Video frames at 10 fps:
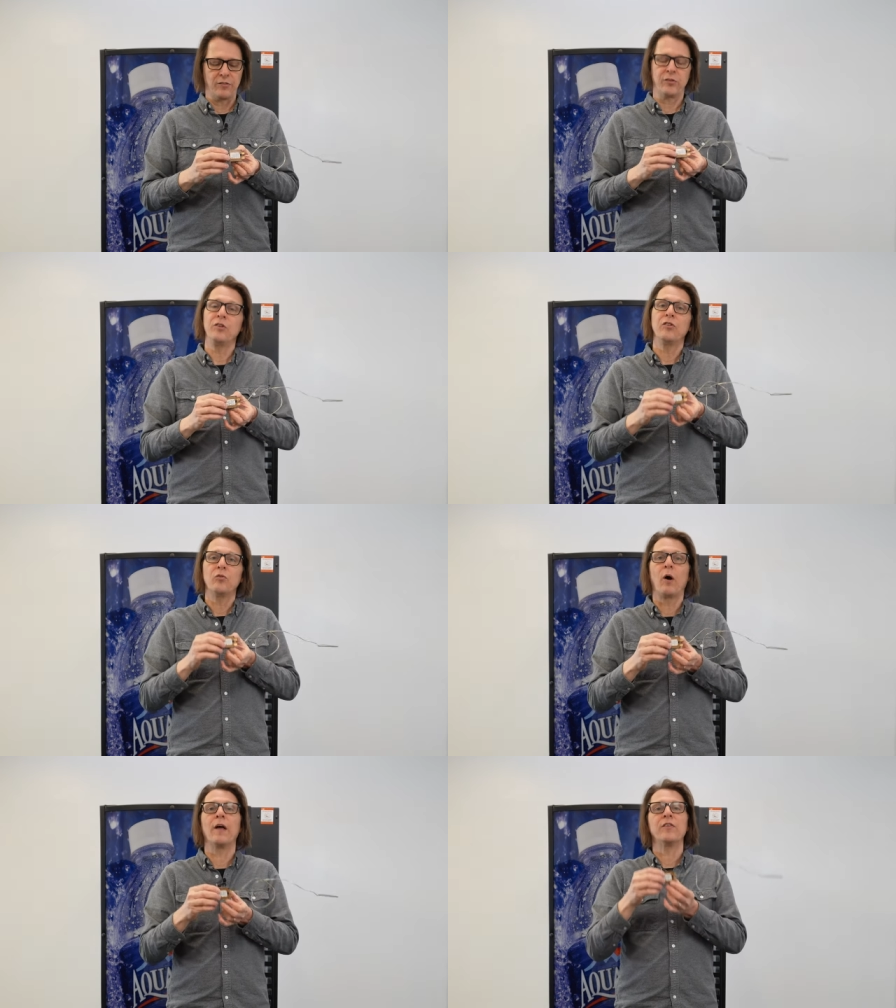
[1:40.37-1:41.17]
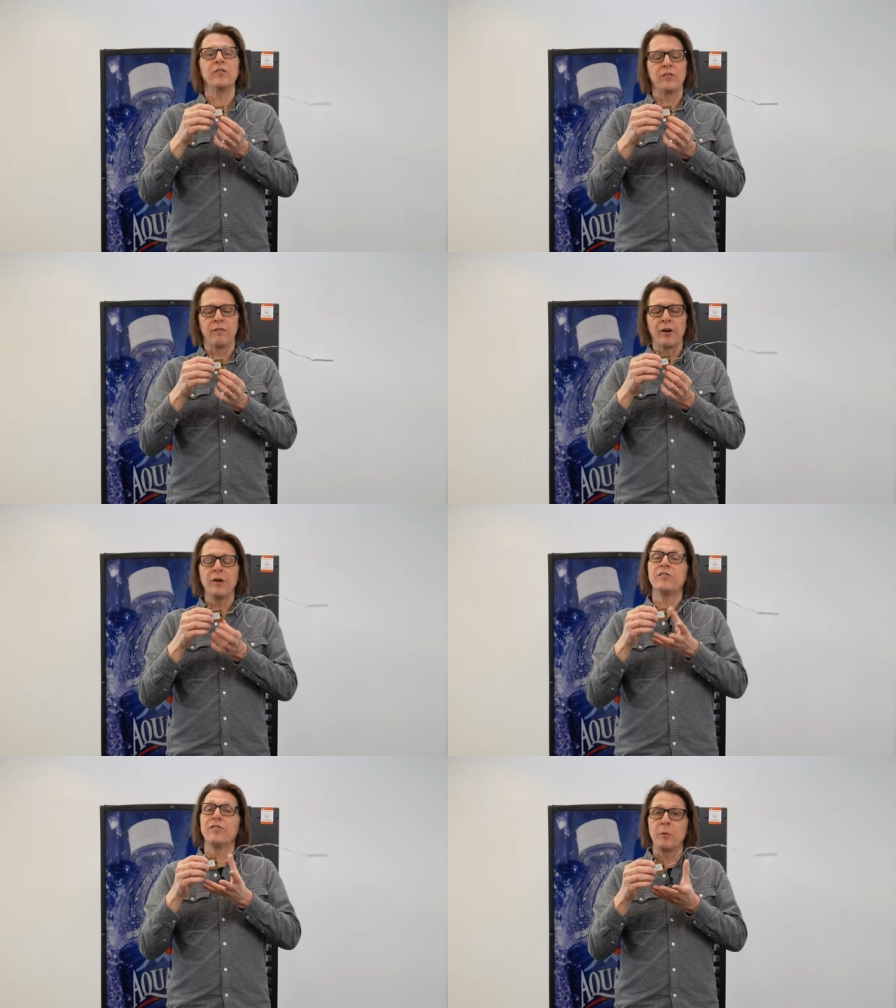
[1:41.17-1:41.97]
So this is why this is a
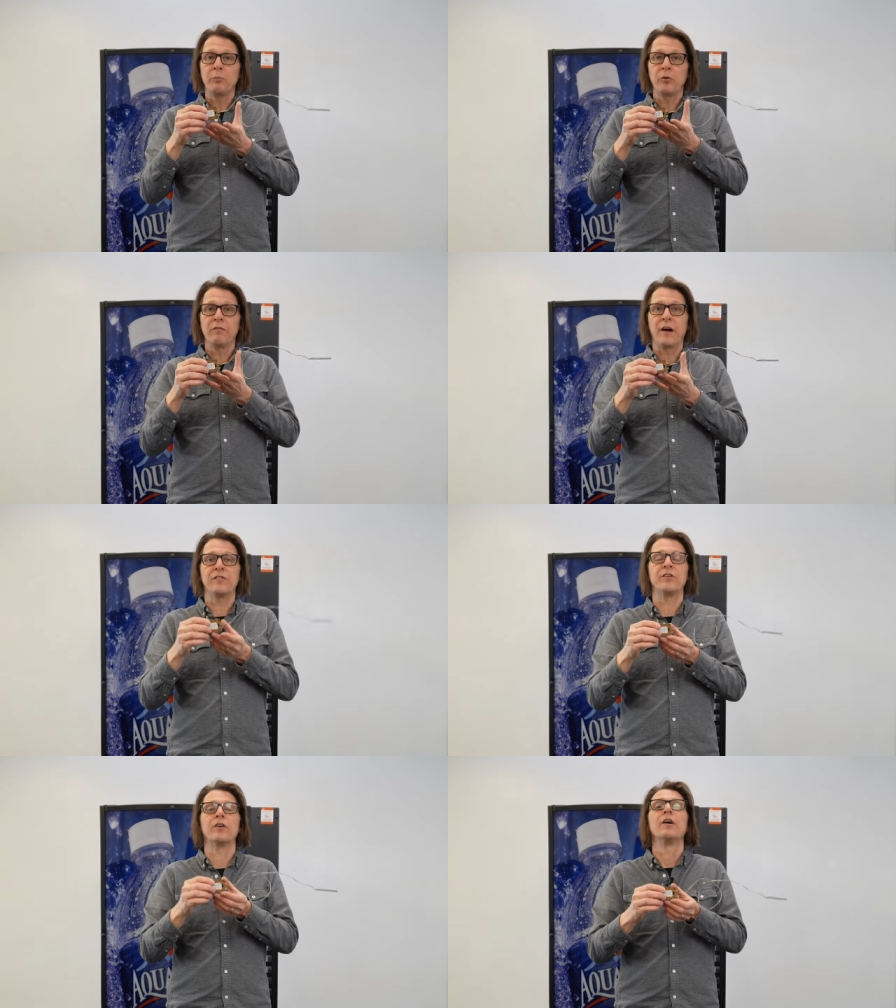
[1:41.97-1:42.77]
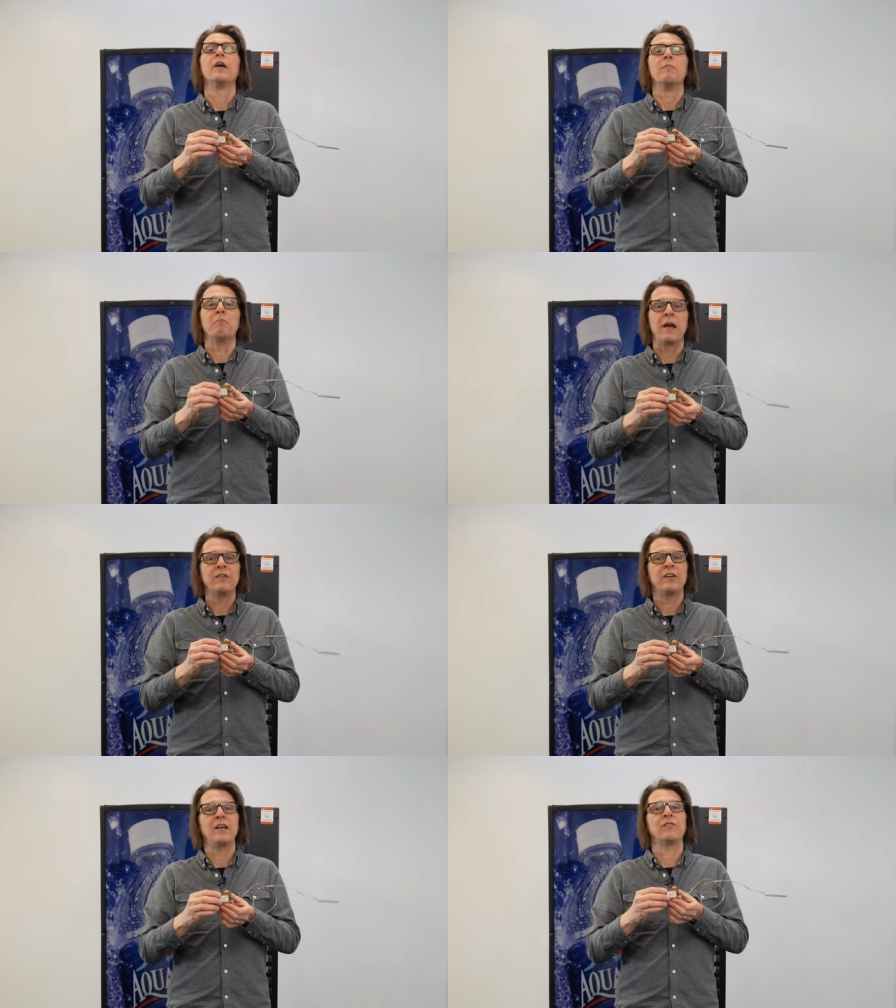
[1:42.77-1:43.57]
very simple device here,
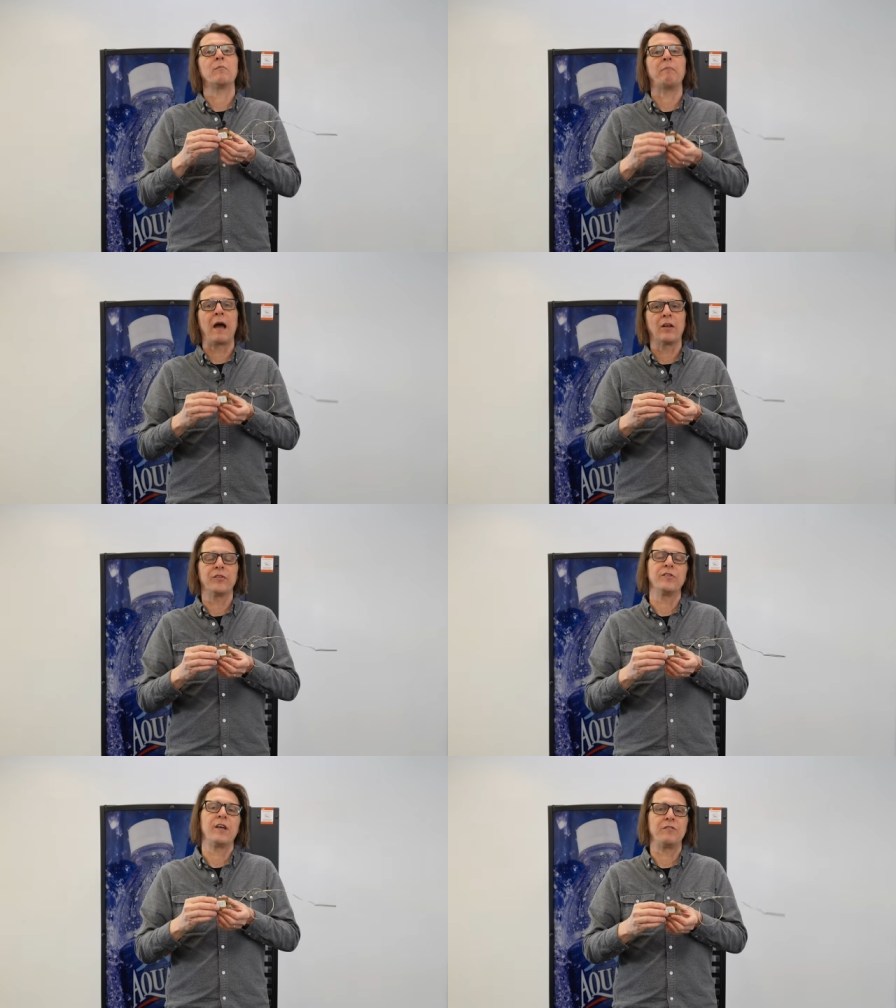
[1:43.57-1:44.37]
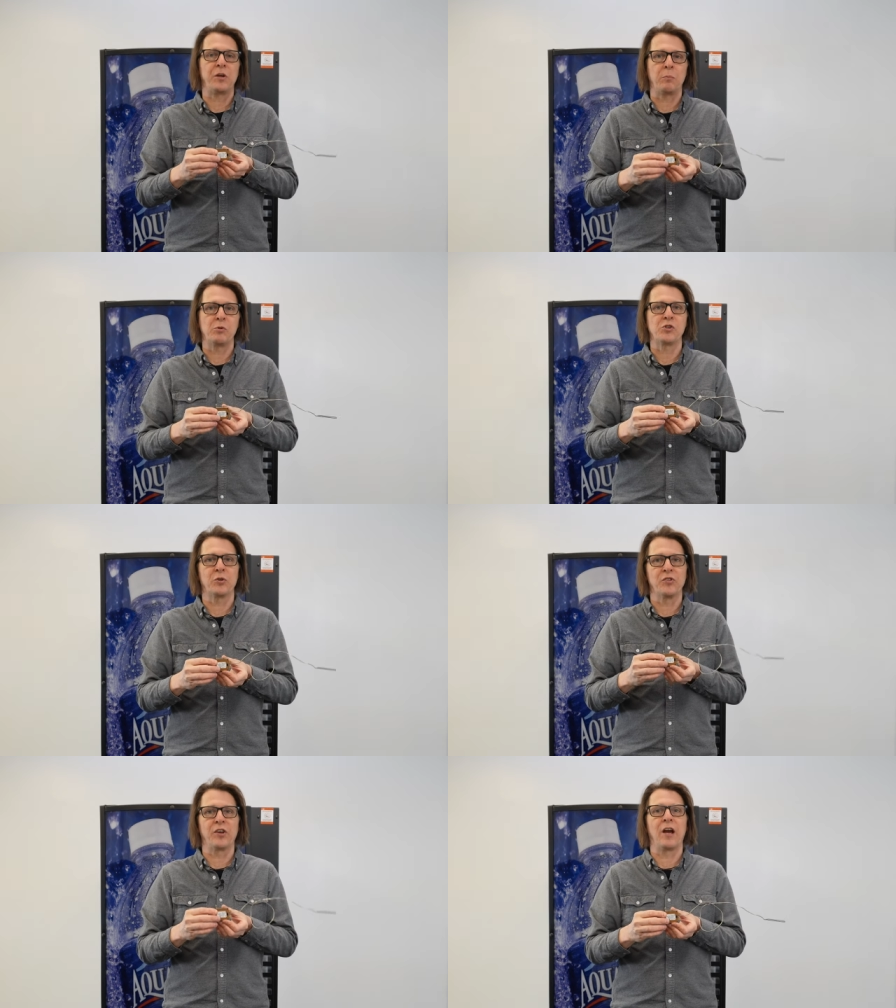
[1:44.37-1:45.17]
maintains and balances that temperature
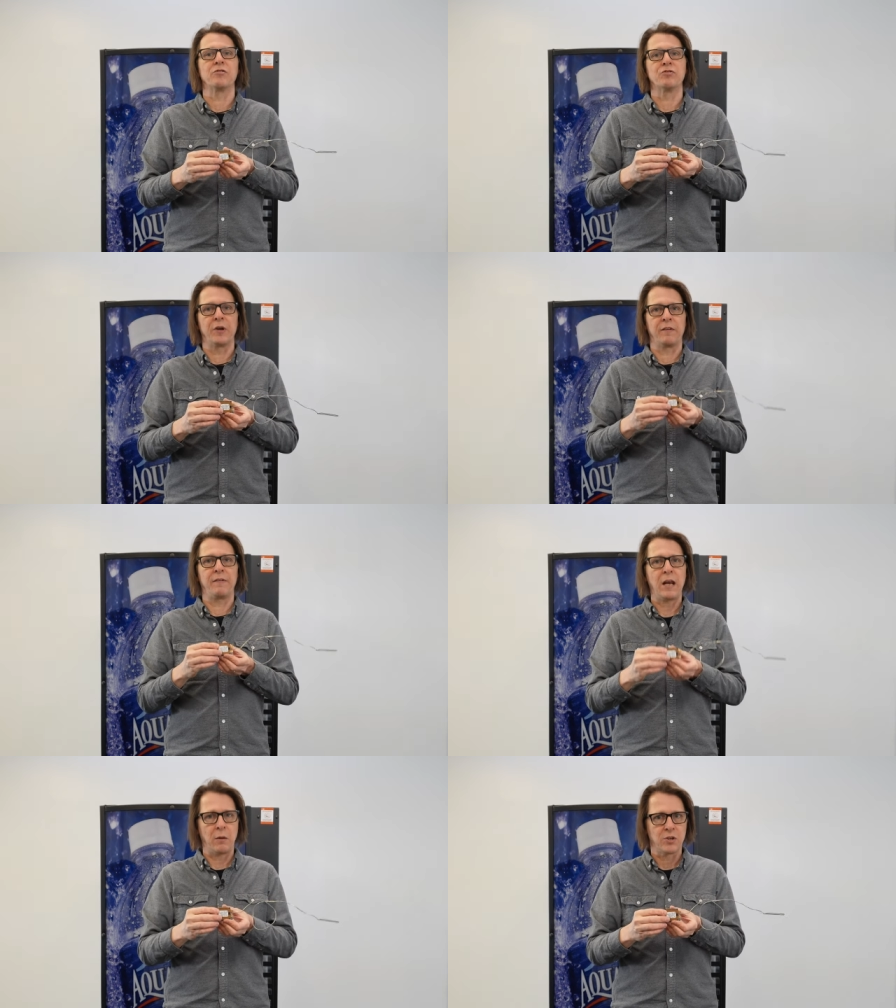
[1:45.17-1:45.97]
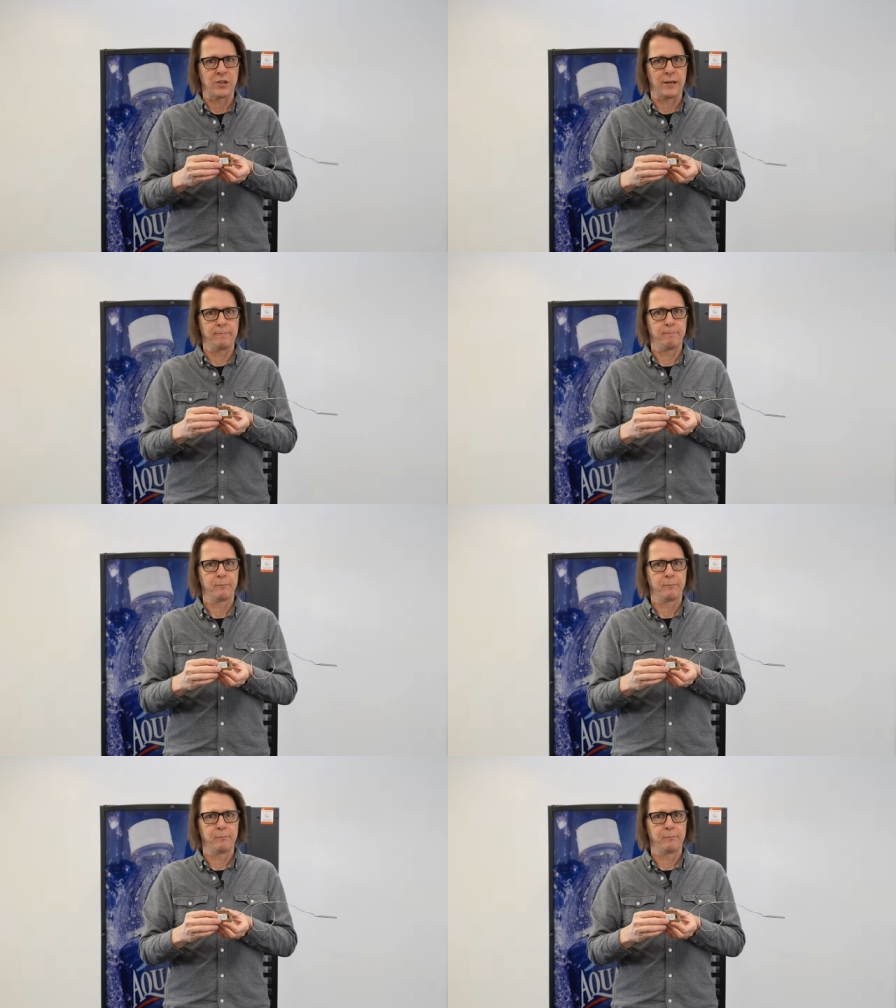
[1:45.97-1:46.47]
inside your drink vending machine.